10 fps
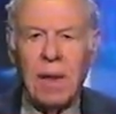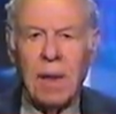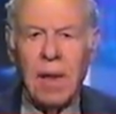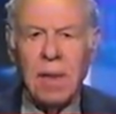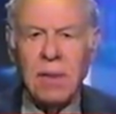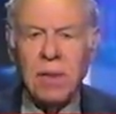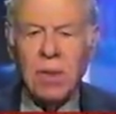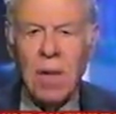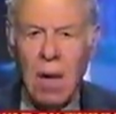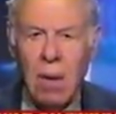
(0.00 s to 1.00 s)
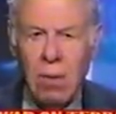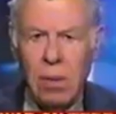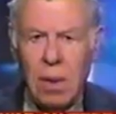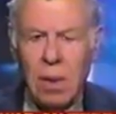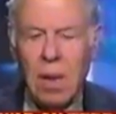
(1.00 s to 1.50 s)
against such
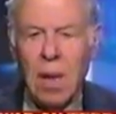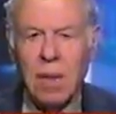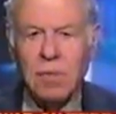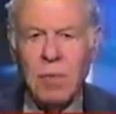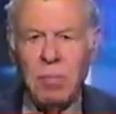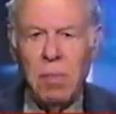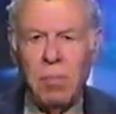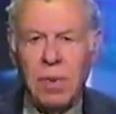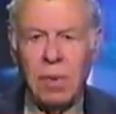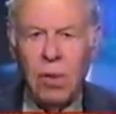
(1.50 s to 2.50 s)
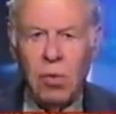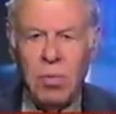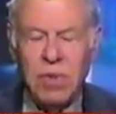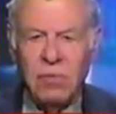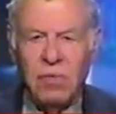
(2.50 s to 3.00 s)
cowardly attacks, where people pretend to
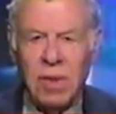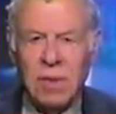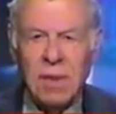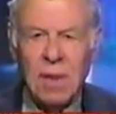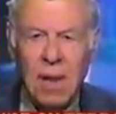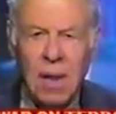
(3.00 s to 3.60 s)
be civilians